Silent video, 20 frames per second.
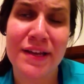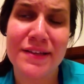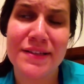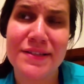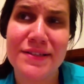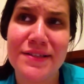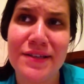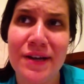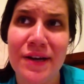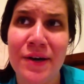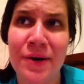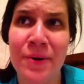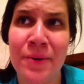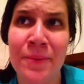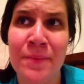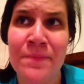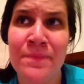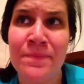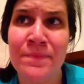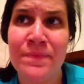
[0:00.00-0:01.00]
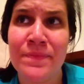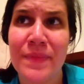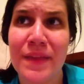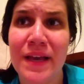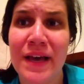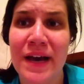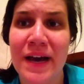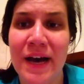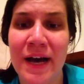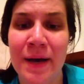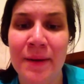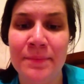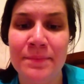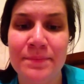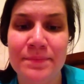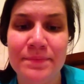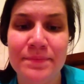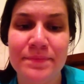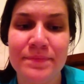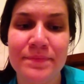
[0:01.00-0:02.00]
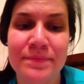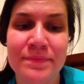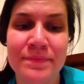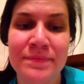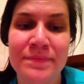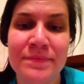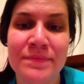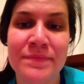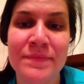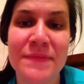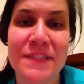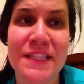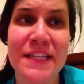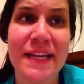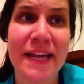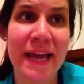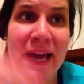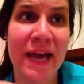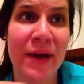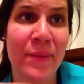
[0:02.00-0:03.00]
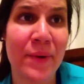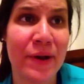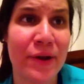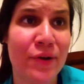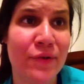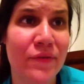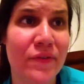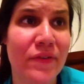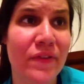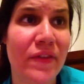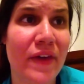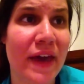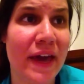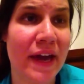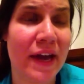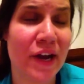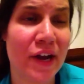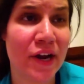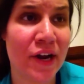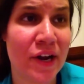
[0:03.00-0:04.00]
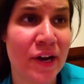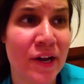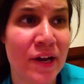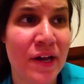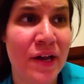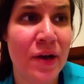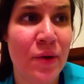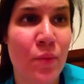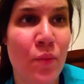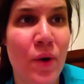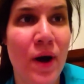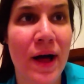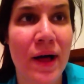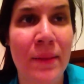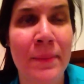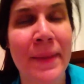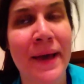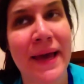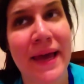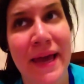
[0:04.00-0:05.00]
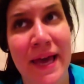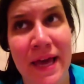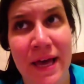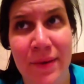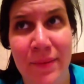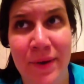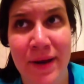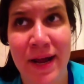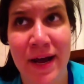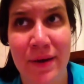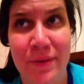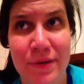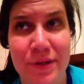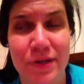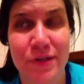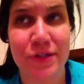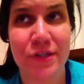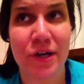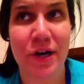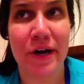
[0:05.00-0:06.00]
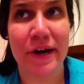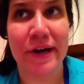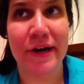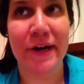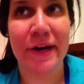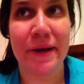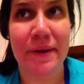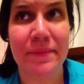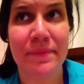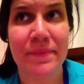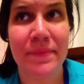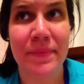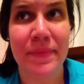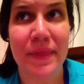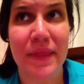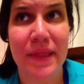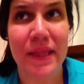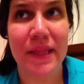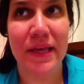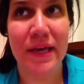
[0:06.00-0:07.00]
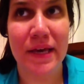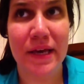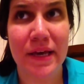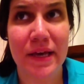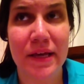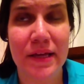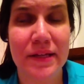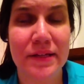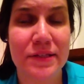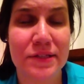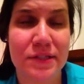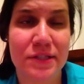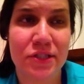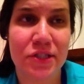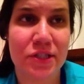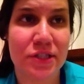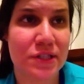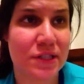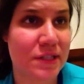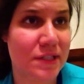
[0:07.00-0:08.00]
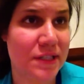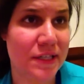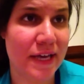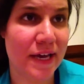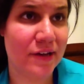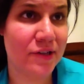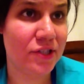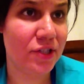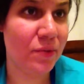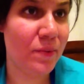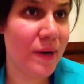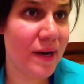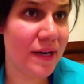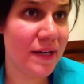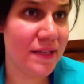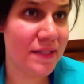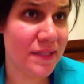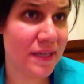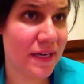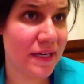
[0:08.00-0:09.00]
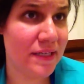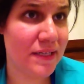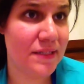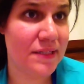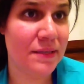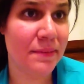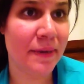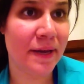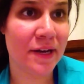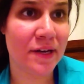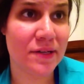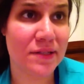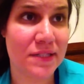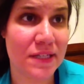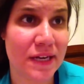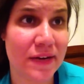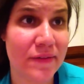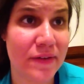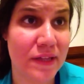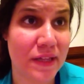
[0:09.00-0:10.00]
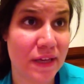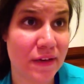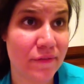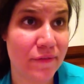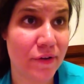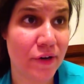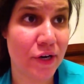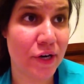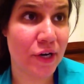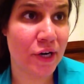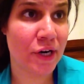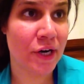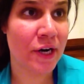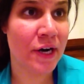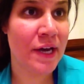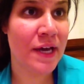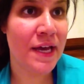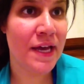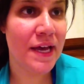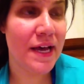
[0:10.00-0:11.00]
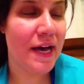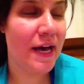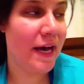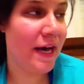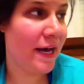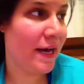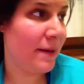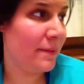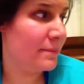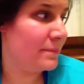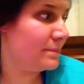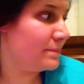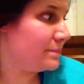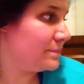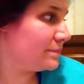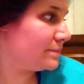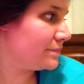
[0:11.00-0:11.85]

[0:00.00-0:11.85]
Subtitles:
So today I went over there while my aunt went out with her daughter. It's just to see how she was, and I did some errands and everything for her. And